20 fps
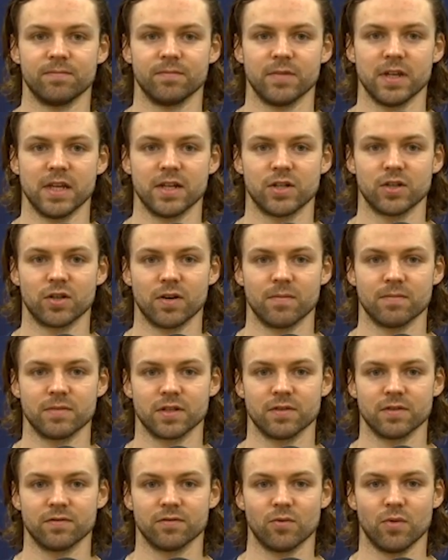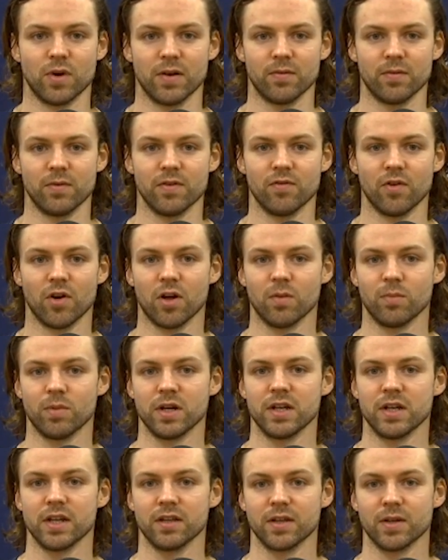in terms of what we've all
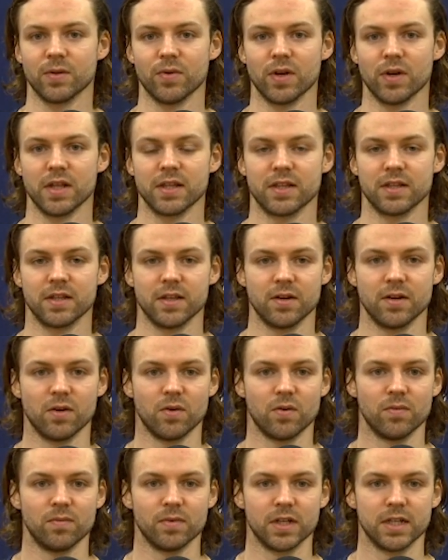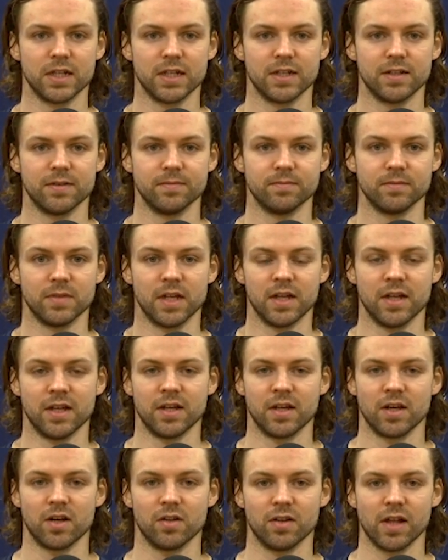been dealing with. You know,
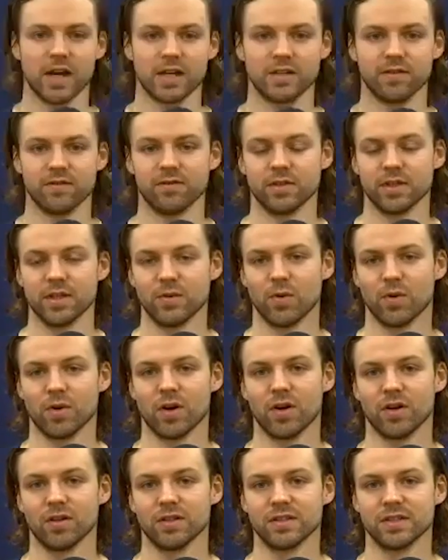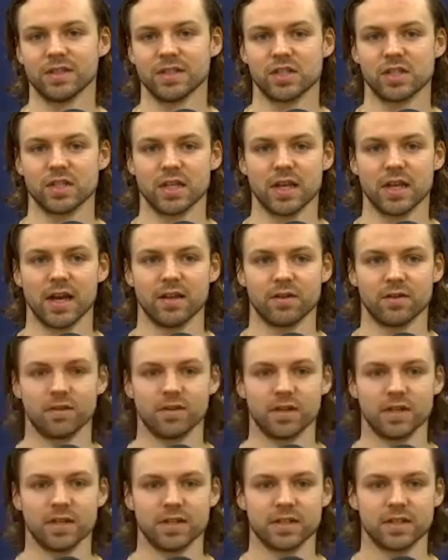collectively, we're all in this together,
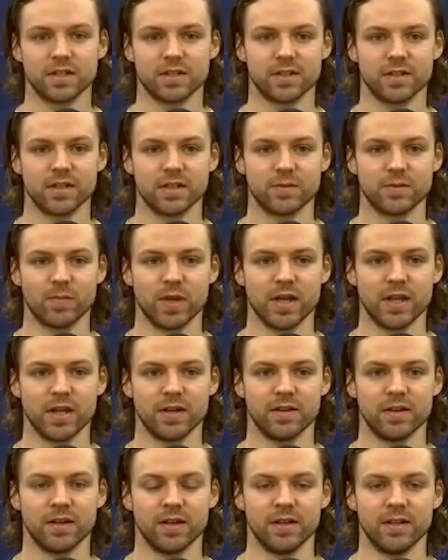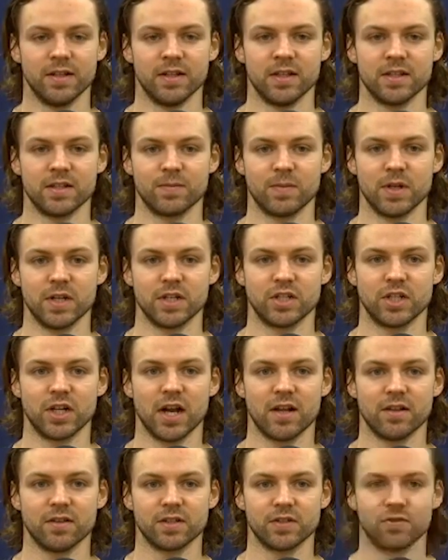and it's been a
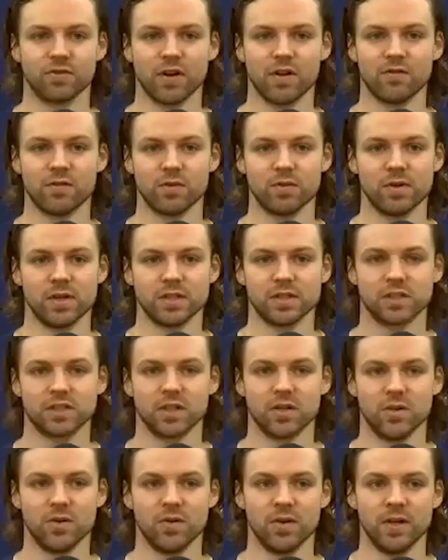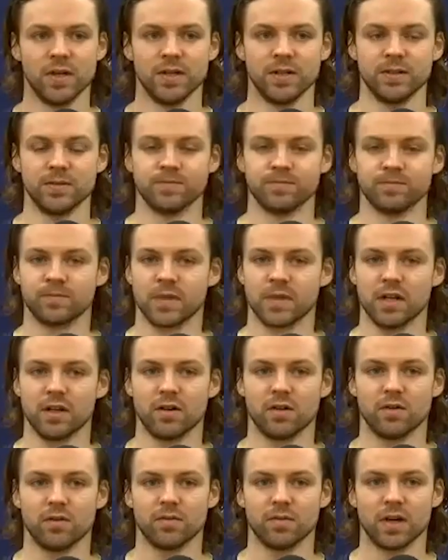challenge for everyone. So, you
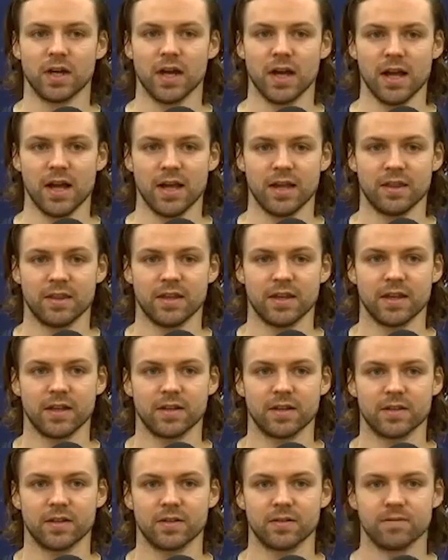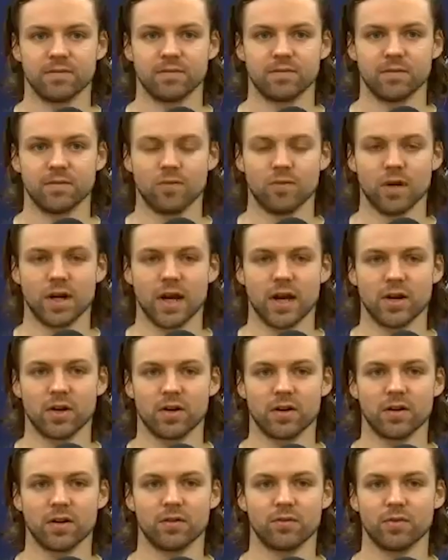know, I think when I
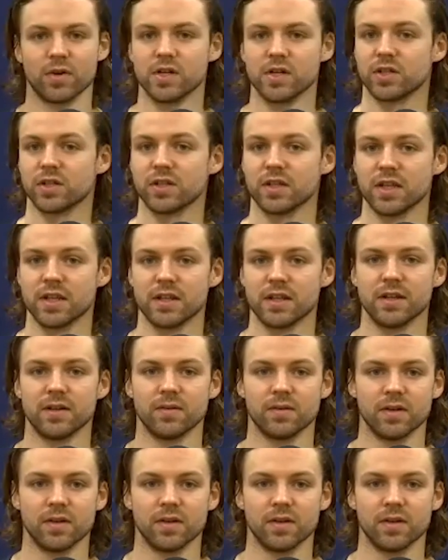heard originally that